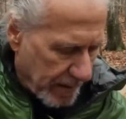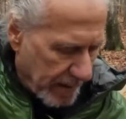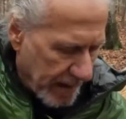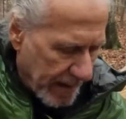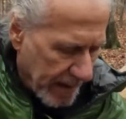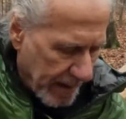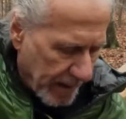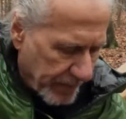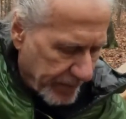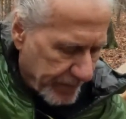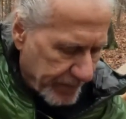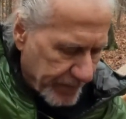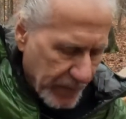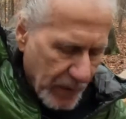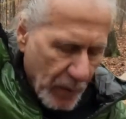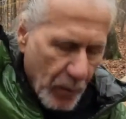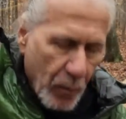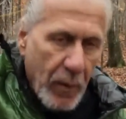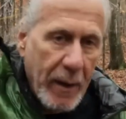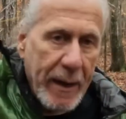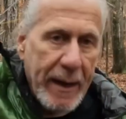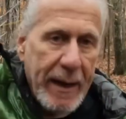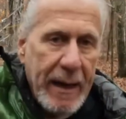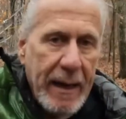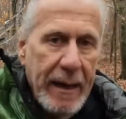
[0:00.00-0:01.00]
Now,
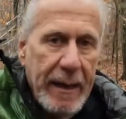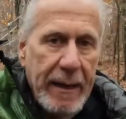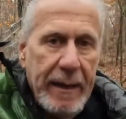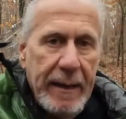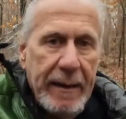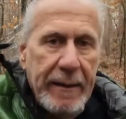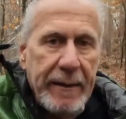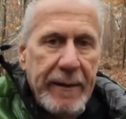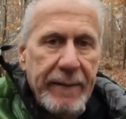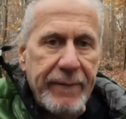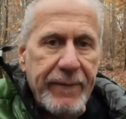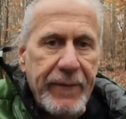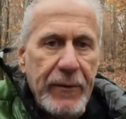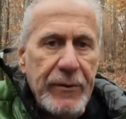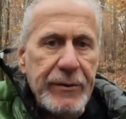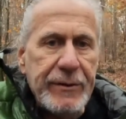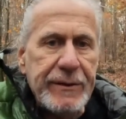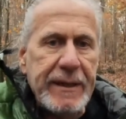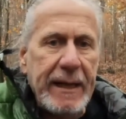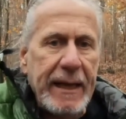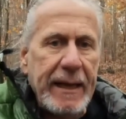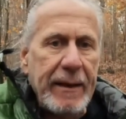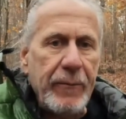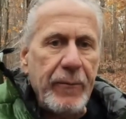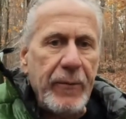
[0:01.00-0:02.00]
the
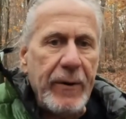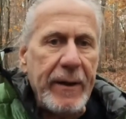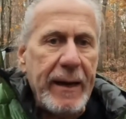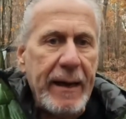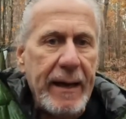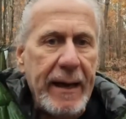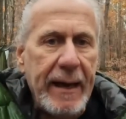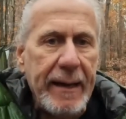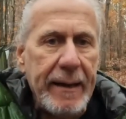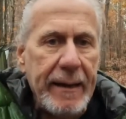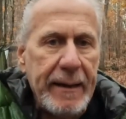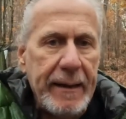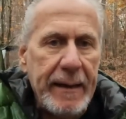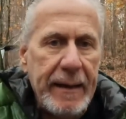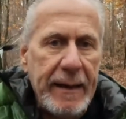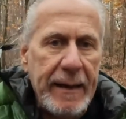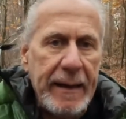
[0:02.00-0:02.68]
first thing when I